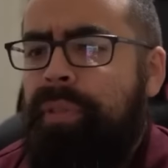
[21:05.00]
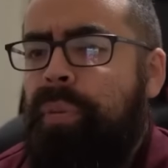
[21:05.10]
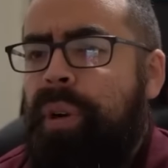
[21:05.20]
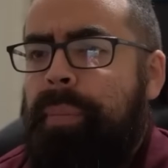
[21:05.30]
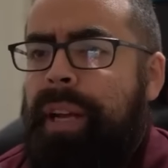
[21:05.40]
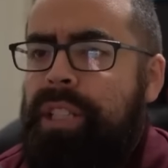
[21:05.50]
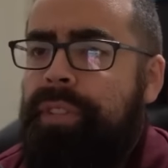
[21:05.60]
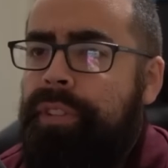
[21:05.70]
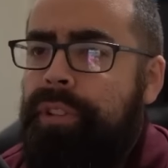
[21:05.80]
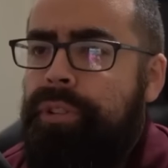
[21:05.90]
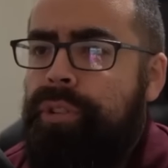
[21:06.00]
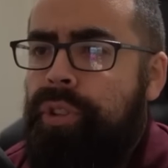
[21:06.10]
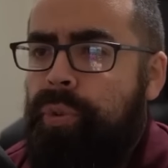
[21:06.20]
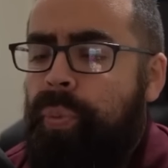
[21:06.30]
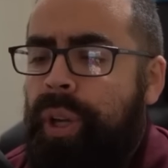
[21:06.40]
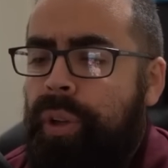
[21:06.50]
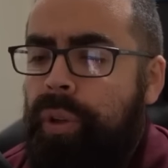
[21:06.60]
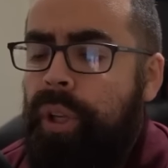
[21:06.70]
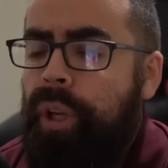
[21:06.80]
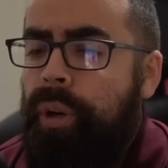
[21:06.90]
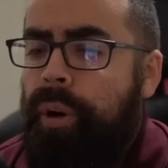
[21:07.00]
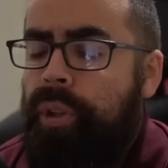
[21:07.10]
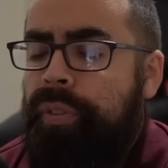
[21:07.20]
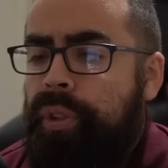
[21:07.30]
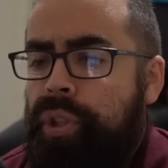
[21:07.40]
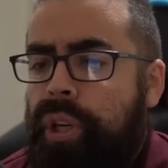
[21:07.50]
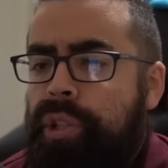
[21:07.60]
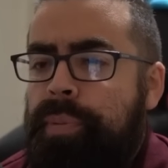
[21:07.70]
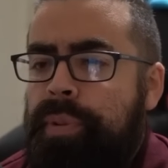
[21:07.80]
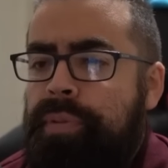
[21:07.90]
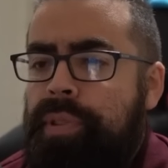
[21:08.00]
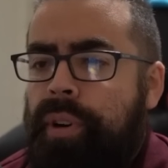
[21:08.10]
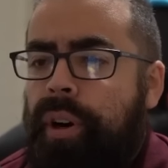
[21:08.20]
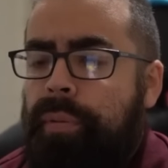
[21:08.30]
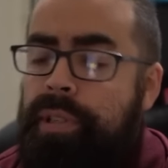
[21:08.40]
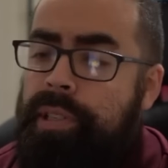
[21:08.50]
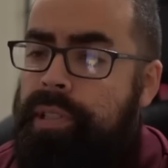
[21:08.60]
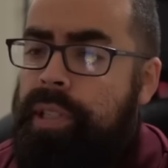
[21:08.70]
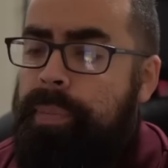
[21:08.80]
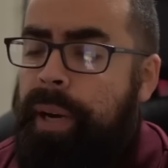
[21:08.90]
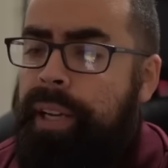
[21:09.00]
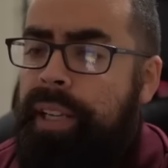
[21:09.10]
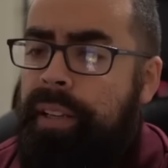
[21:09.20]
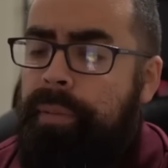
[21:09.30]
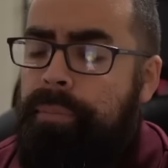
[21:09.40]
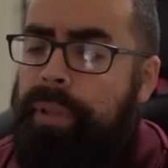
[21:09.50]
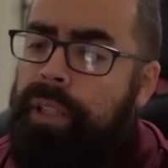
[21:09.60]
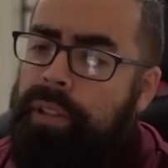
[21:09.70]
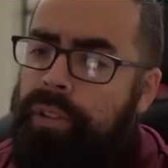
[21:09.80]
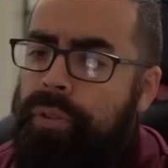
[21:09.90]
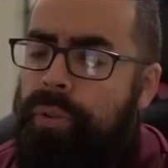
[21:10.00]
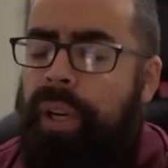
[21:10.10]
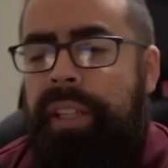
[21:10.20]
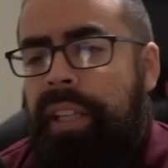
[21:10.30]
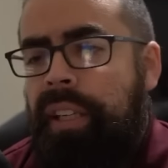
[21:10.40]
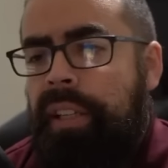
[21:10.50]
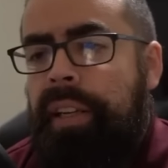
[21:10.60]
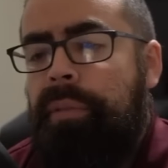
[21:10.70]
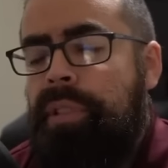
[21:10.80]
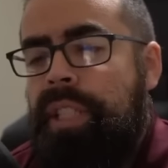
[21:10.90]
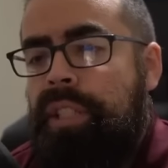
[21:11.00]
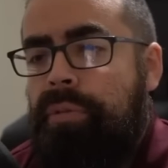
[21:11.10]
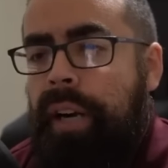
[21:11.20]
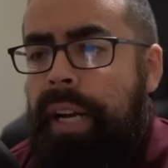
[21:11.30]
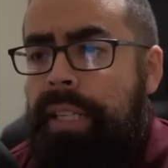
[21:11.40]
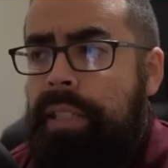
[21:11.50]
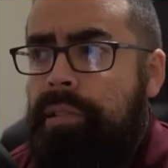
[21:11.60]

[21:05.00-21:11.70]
a weird matchup for Goodra as well. All of your charge moves are resisted by it, but you, at the end of the day, resist grass.